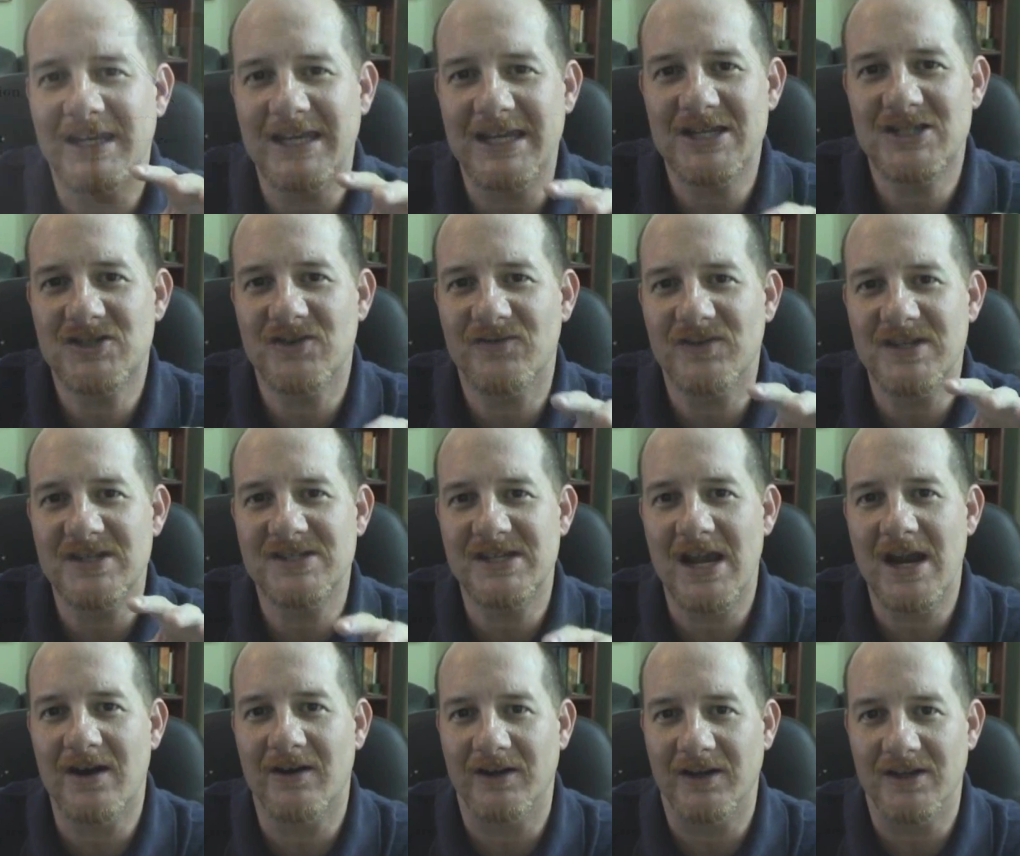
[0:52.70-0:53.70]
at each of these
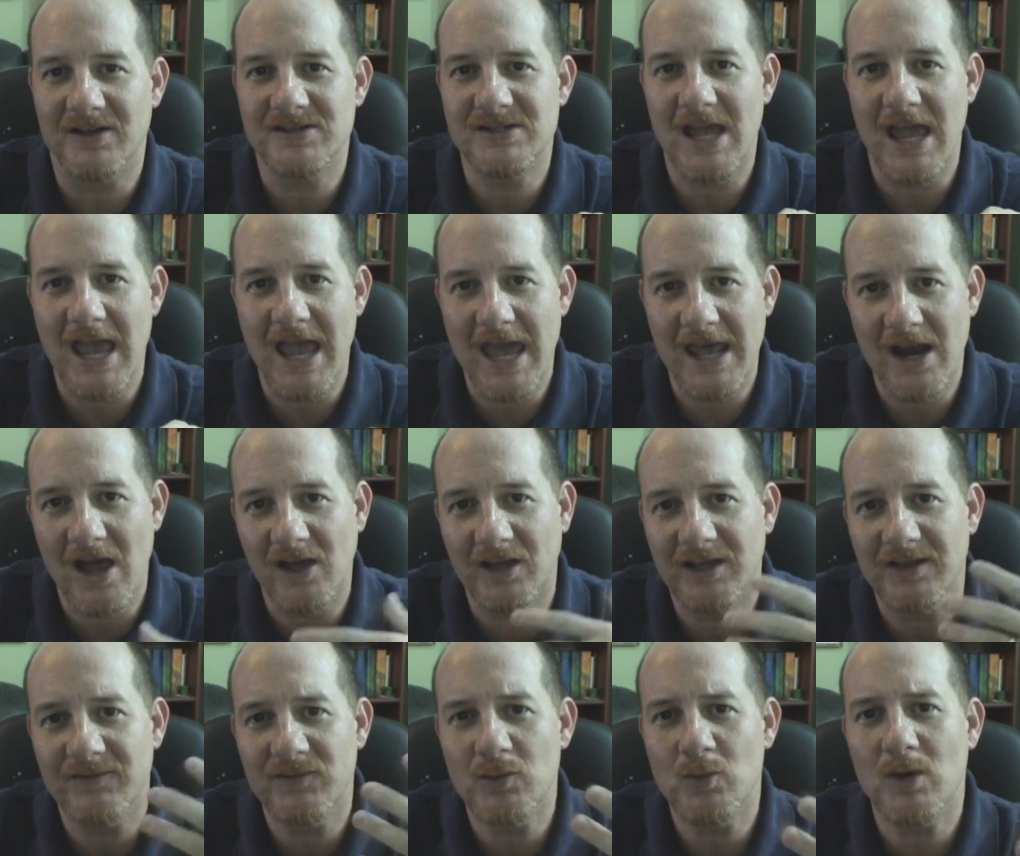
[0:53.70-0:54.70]
areas, and I'll
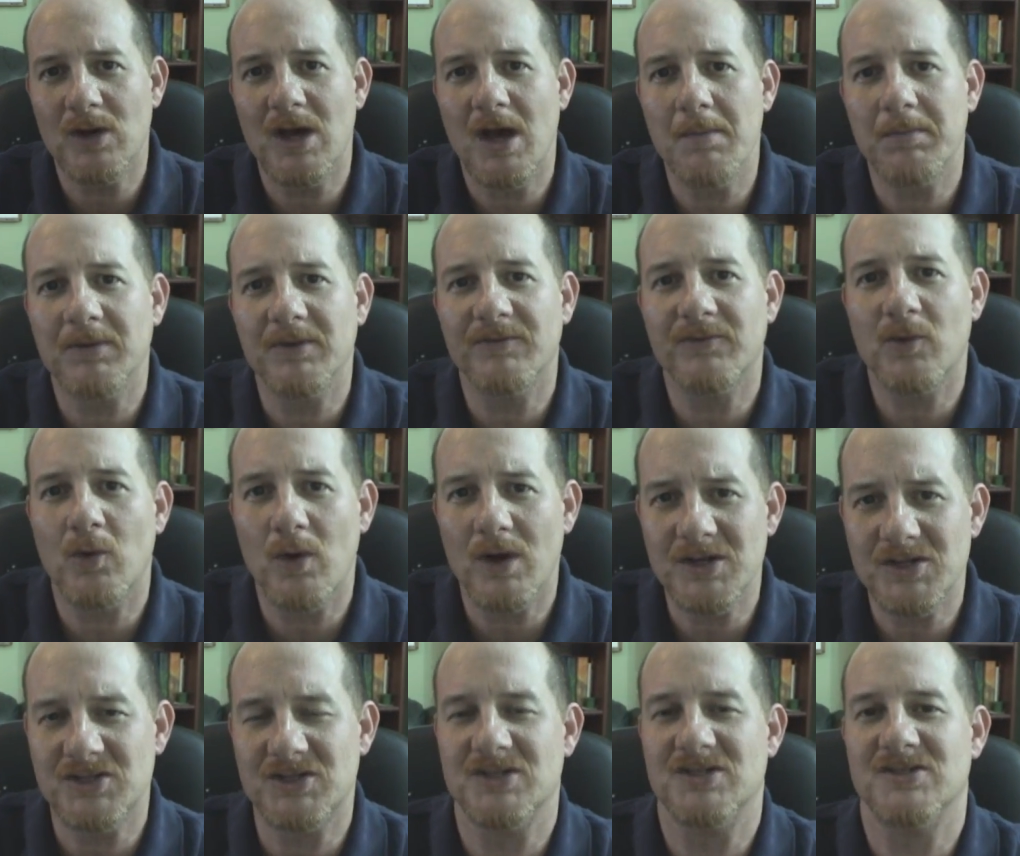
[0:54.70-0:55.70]
give you a couple of
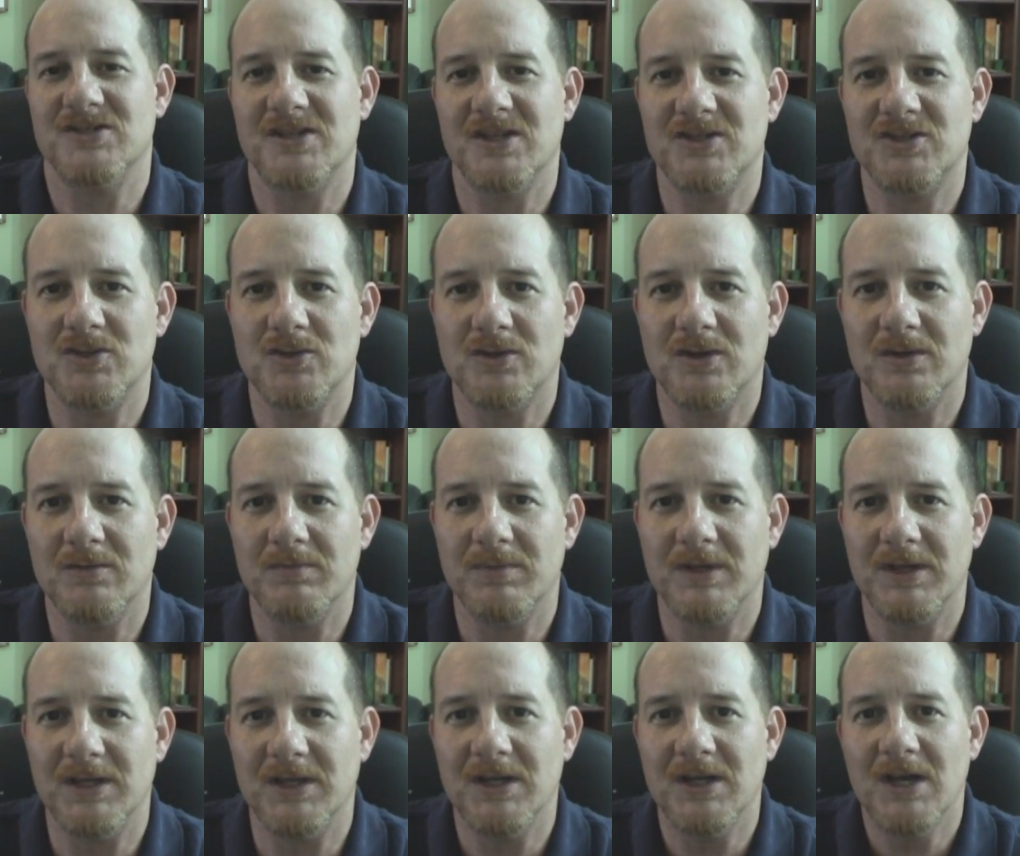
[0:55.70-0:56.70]
questions that you can
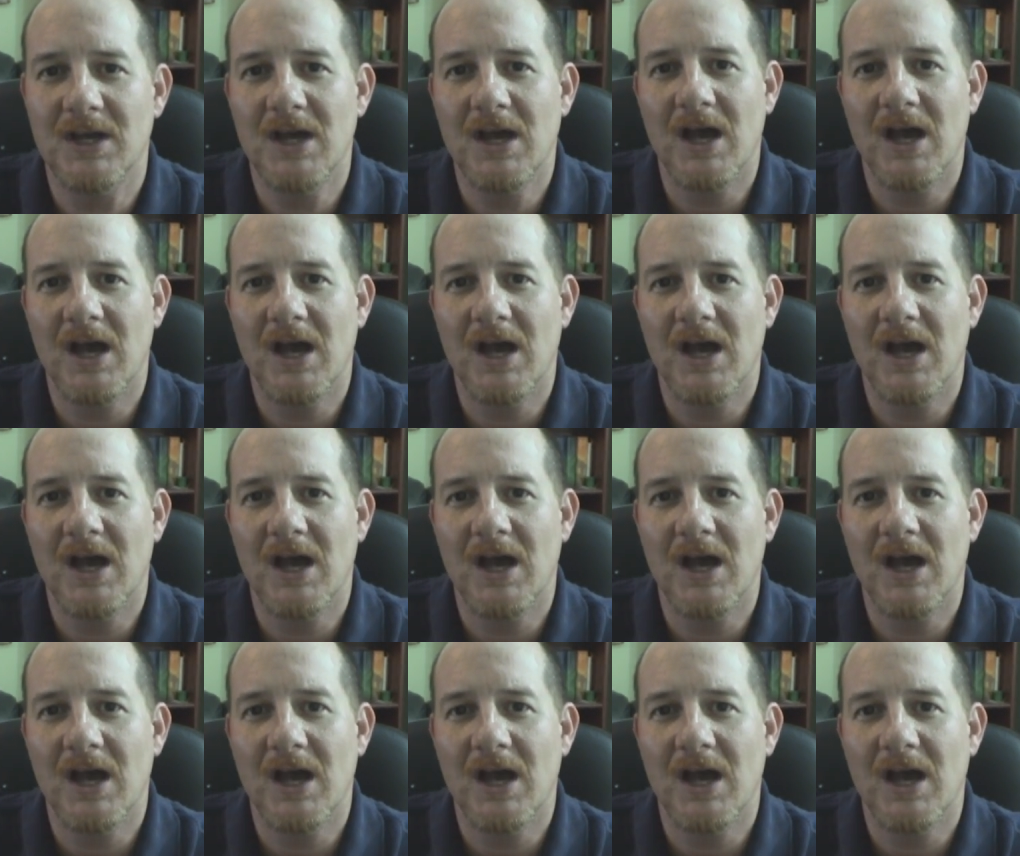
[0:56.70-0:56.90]
be